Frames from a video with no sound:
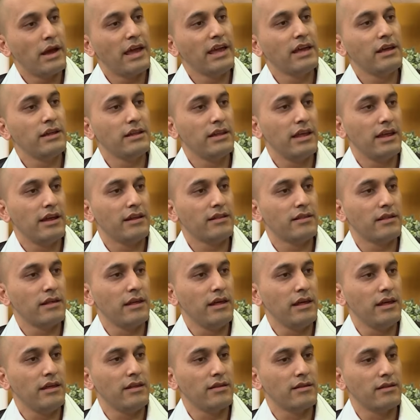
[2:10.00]
Micatex
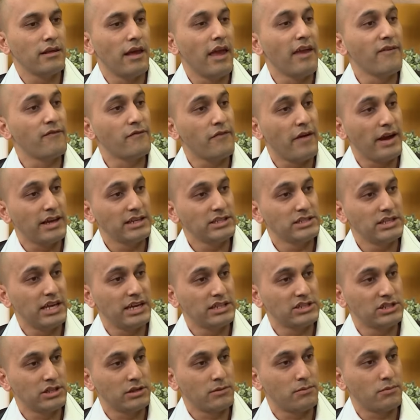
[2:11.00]
is a fine
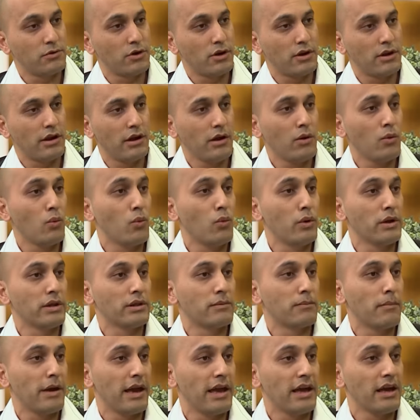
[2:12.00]
textured product with
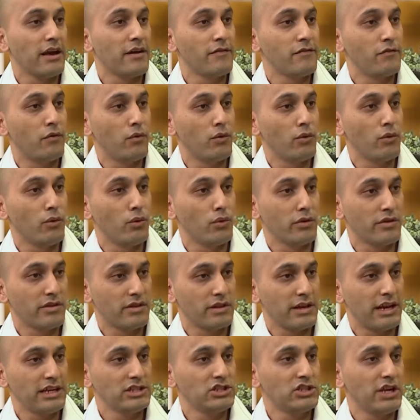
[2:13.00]
mica for
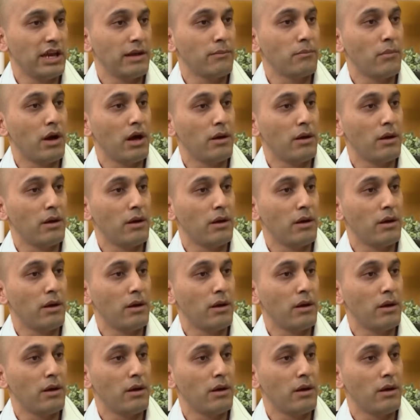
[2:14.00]
stretch and